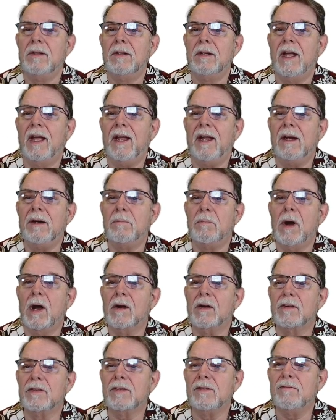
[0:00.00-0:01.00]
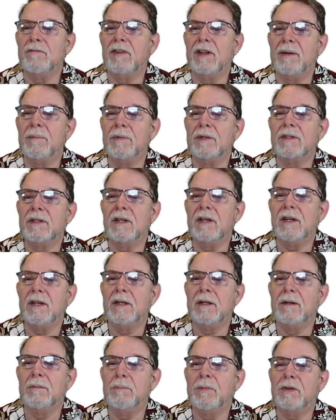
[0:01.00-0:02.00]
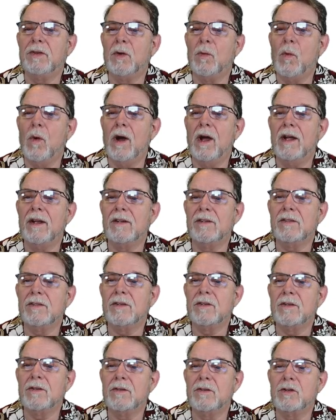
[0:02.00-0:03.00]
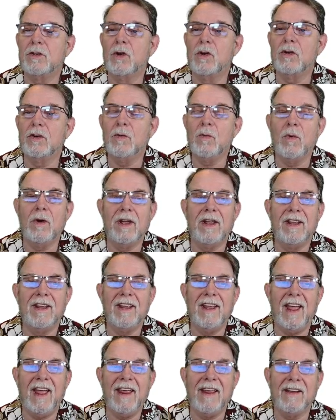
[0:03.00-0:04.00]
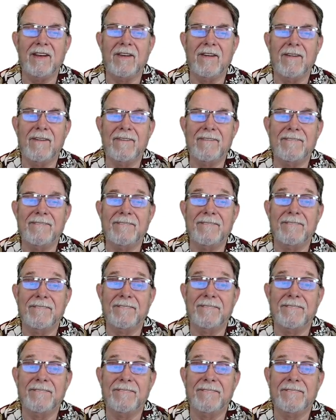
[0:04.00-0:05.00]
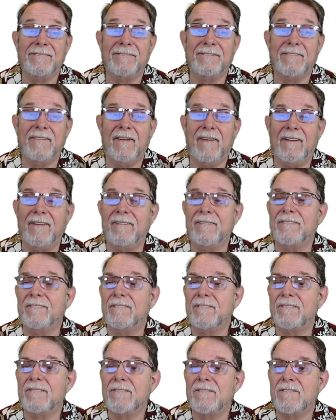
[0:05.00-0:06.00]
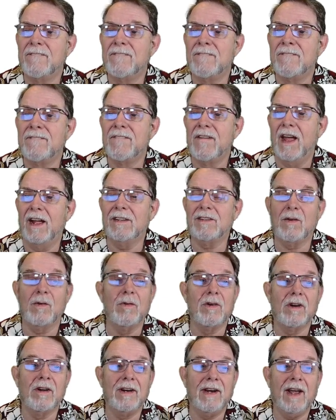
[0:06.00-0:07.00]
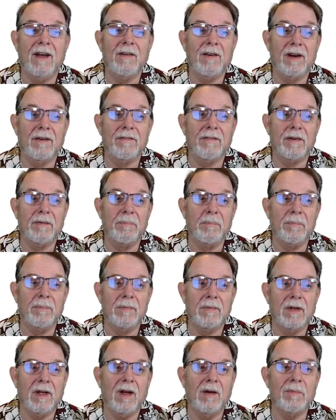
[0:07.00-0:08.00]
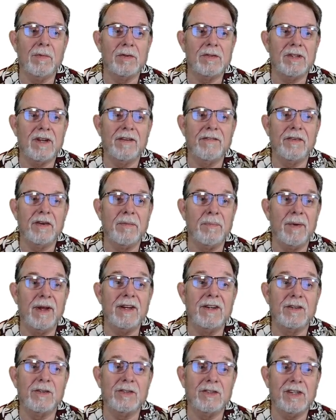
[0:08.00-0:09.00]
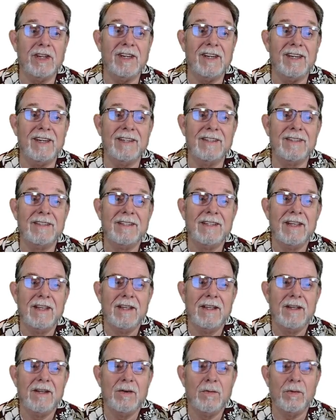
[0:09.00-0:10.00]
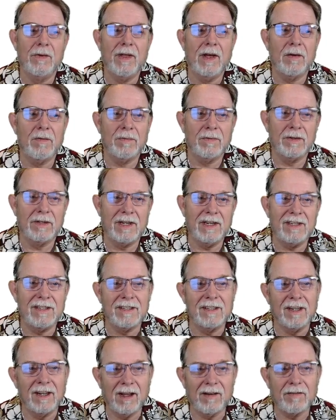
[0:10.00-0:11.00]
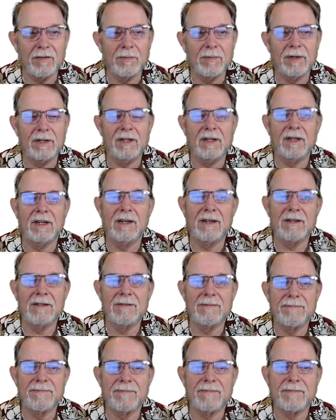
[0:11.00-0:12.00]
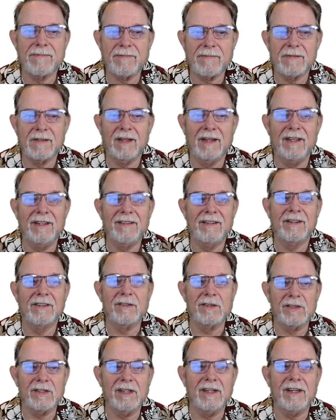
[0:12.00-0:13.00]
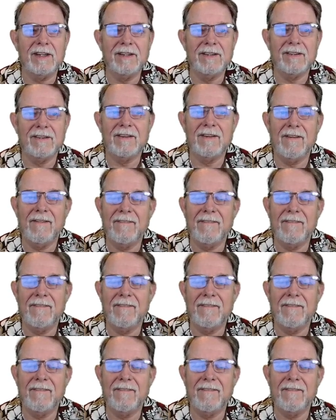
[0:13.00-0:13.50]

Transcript: 8, mockers inflame a city, but the wise turn away anger. Yeah? That's going on now in almost every major city. Without decent government in their cities.